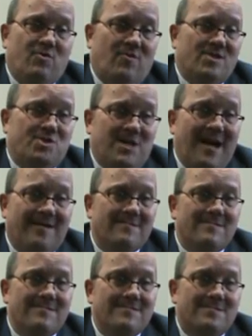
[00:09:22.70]
to our
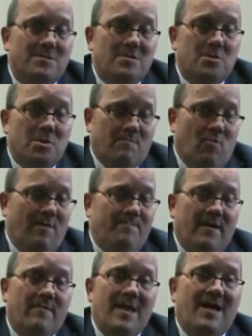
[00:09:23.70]
channel. The more
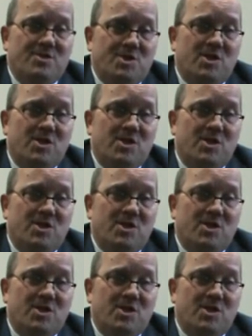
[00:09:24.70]
people that